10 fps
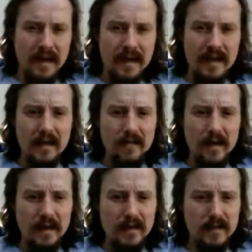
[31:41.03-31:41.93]
He never
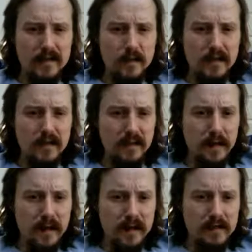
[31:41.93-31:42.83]
acted swishy,
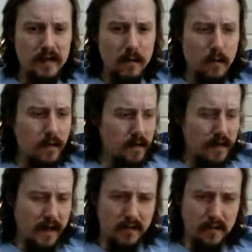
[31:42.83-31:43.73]
but I actually
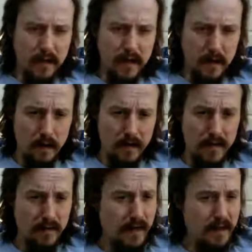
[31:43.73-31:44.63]
ironically had a
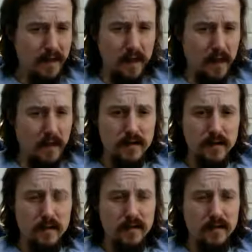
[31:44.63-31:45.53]
dear friend at
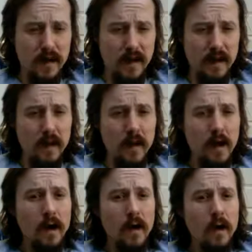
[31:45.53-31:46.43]
college who was a faggot.
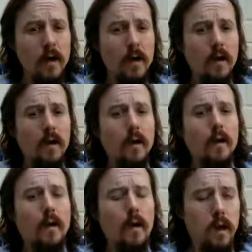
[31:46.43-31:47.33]

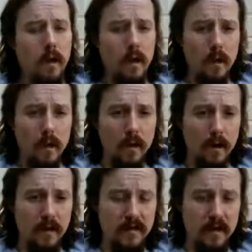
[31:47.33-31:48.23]
I
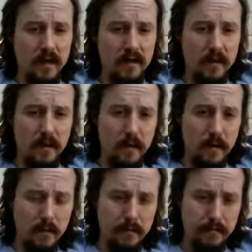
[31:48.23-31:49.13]
don't even talk to him
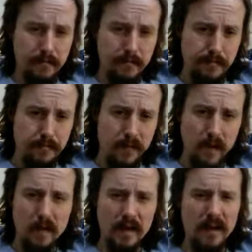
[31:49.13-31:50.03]
anymore.
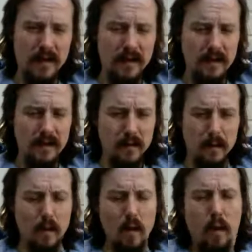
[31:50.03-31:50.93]
They were like,
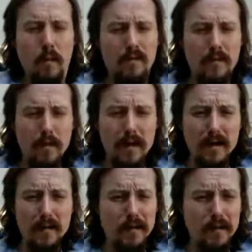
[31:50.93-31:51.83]
before I
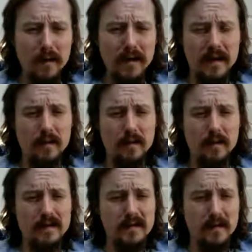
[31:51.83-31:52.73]
knew people were getting
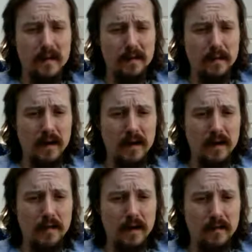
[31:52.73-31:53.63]
replaced around me by
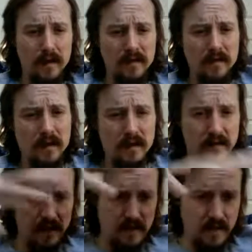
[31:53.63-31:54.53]
EMF gang
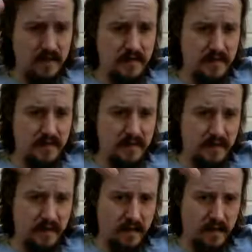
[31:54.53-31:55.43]
stalkers, these
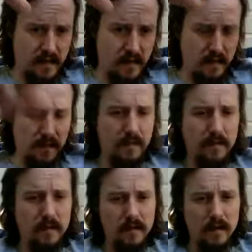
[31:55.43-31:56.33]
consciousnesses that aren't the real
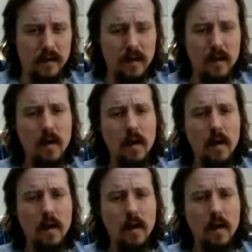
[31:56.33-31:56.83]
people, like